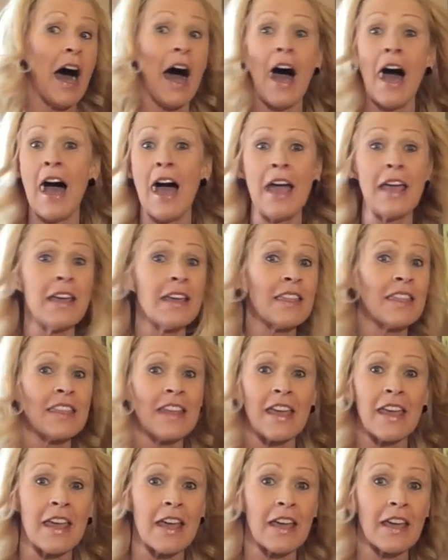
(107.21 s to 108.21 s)
I
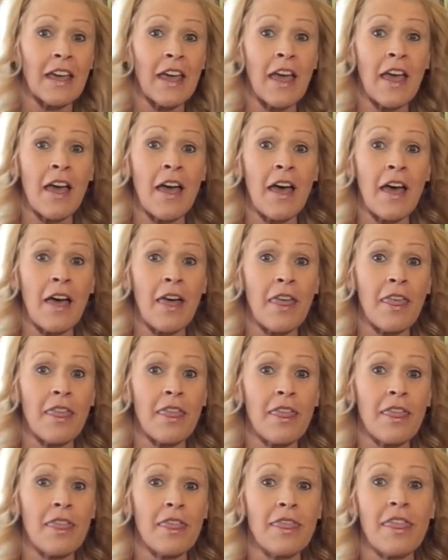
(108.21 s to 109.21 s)
think
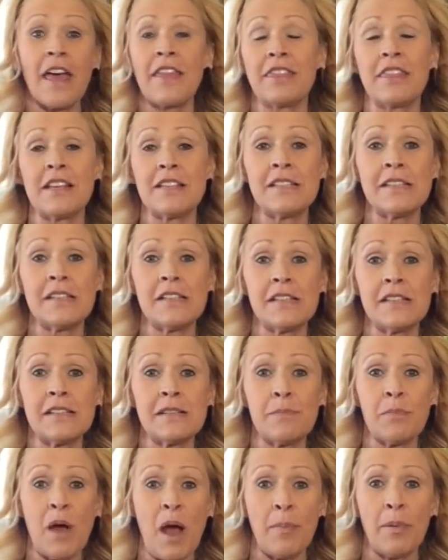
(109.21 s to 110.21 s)
that this is
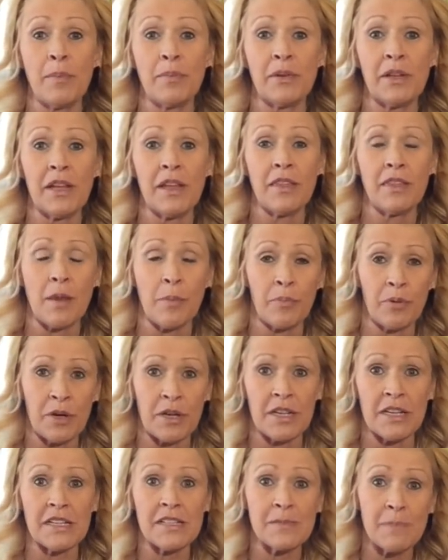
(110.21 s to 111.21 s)
probably the
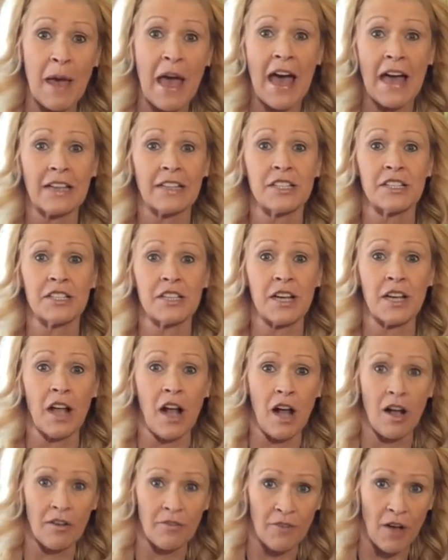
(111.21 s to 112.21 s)
prettiest packaging
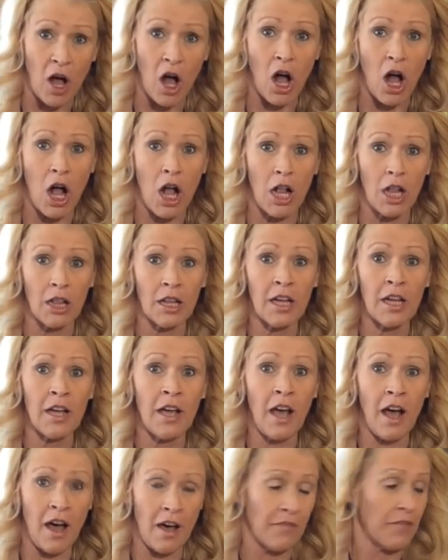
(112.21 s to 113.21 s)
of all
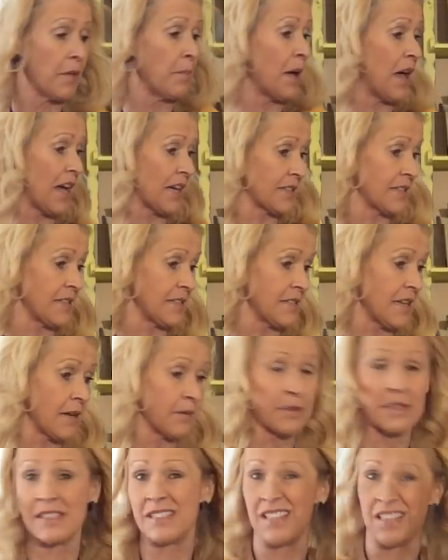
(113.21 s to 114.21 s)
of the boxes I
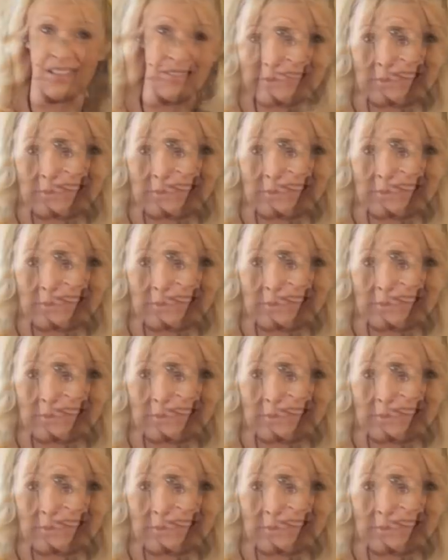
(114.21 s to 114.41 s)
received.